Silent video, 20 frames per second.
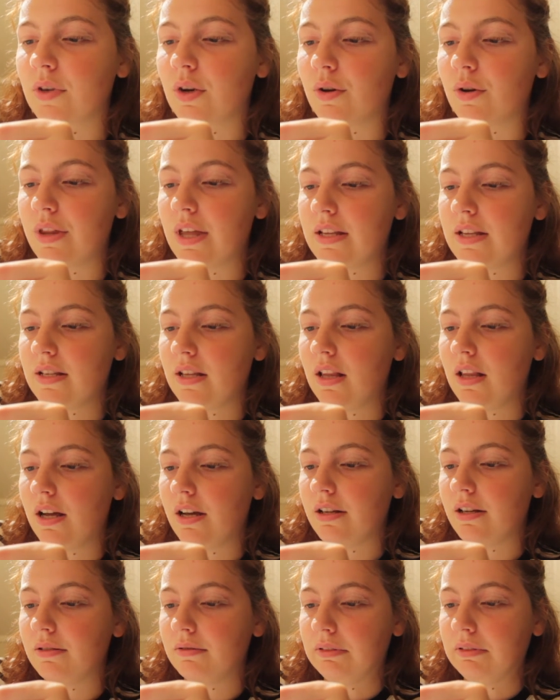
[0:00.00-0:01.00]
Oh, that's a
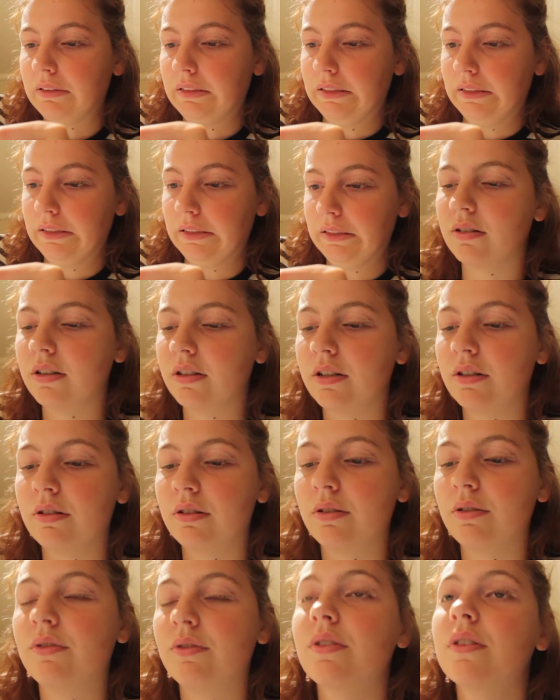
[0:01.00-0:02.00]
lot. I
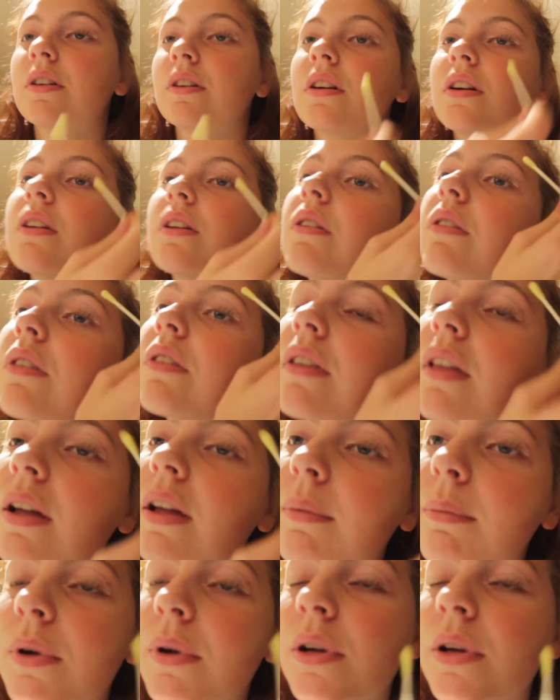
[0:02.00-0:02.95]
don't know if you're gonna use that